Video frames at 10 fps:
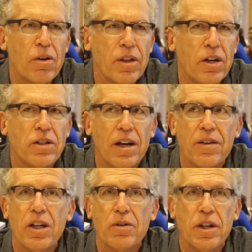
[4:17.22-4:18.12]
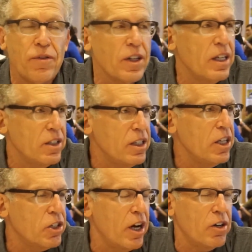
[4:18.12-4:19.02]
They're different.
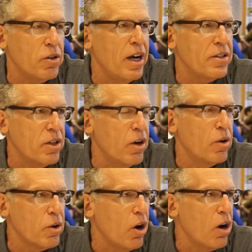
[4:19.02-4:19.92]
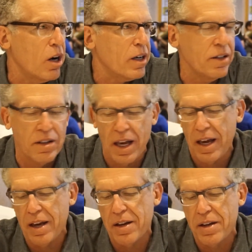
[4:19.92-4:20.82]
Each character has their own arc, and
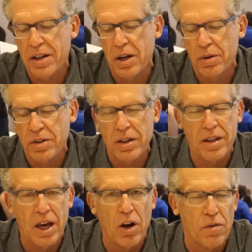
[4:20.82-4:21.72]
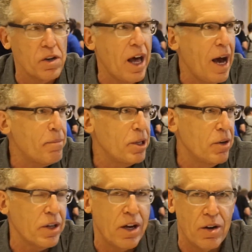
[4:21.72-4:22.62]
they overlap.
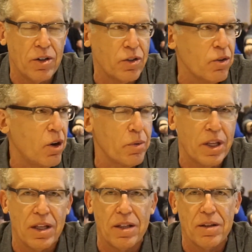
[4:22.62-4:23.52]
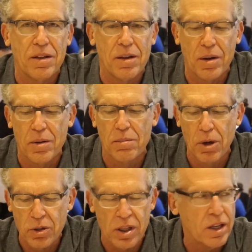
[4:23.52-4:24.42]
The characters are all really.
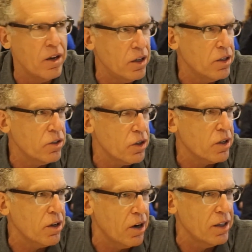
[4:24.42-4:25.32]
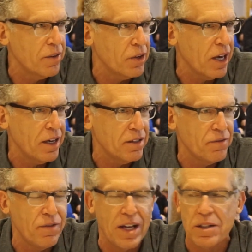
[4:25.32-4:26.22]
Most of the characters are living at
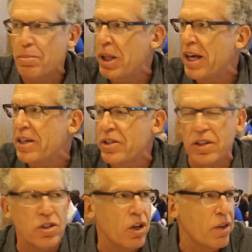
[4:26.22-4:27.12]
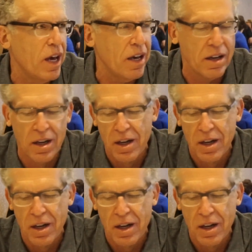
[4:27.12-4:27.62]
Vet's place, and so they